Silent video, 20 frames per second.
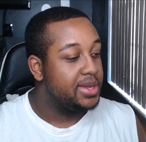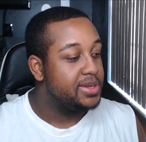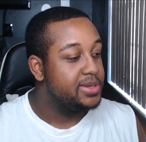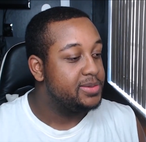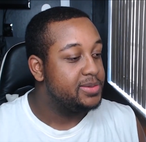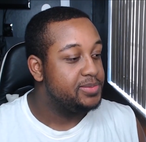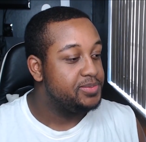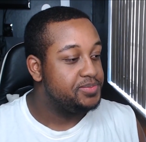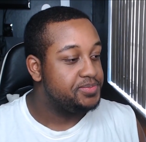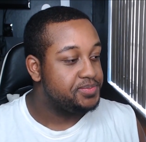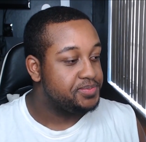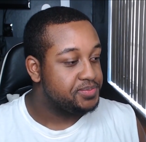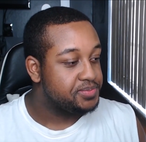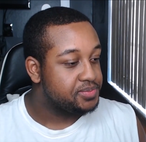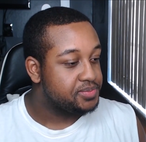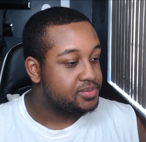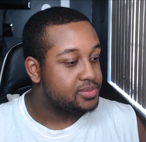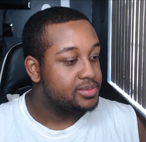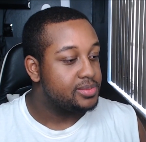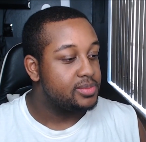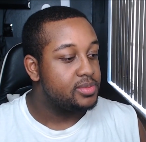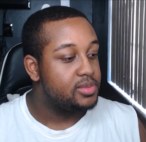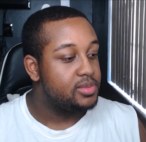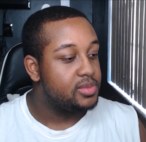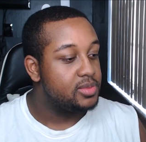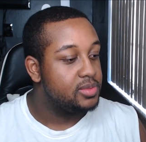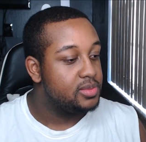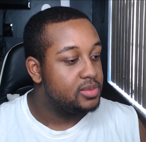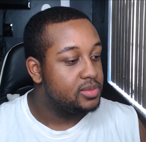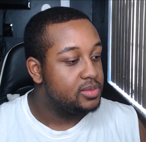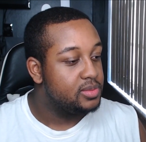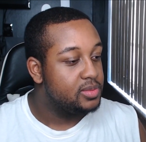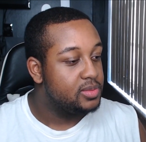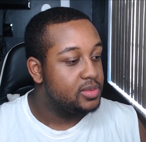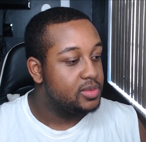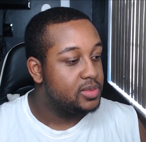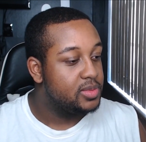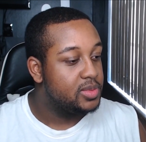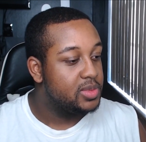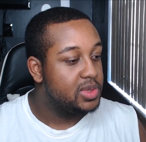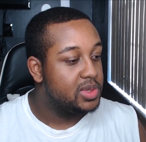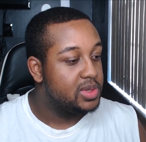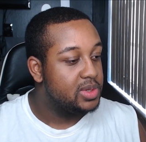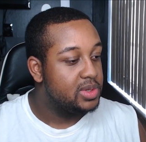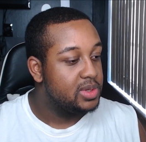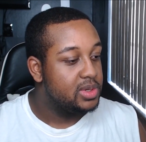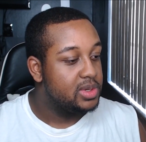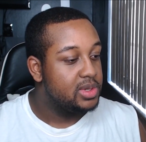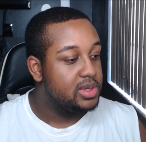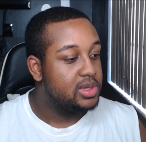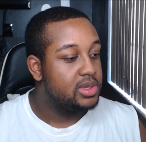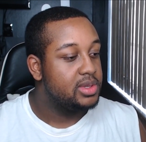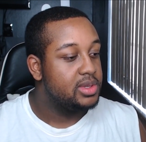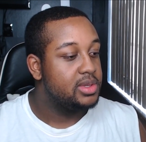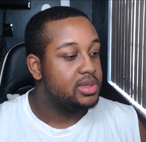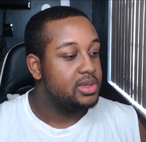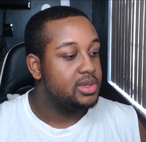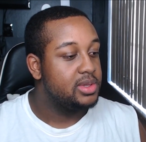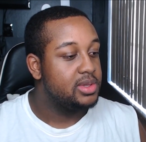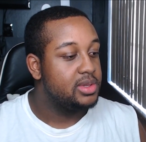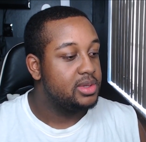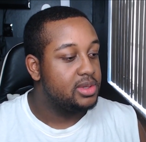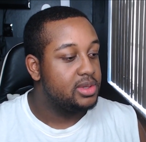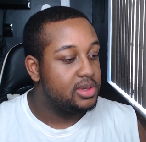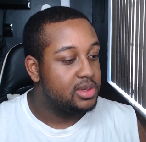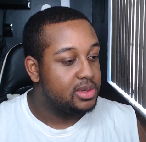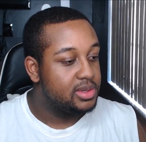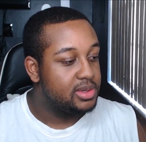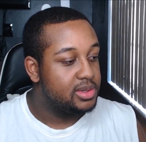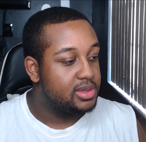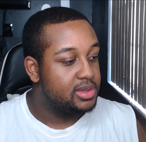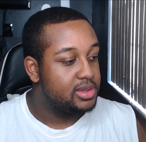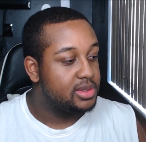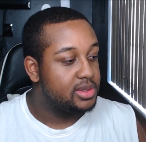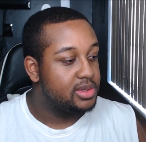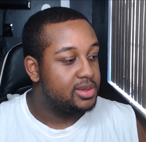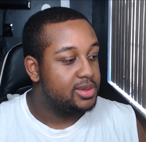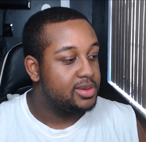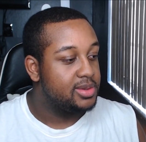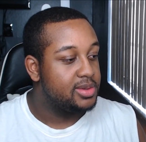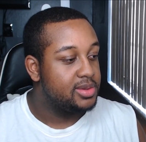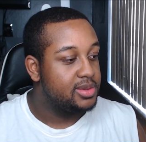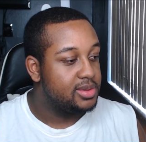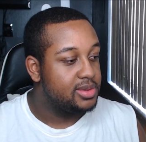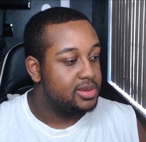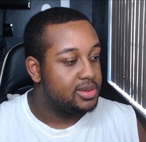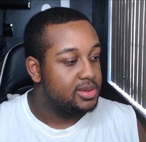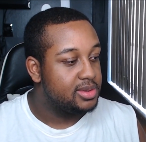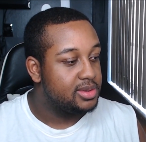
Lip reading: (no one is talking)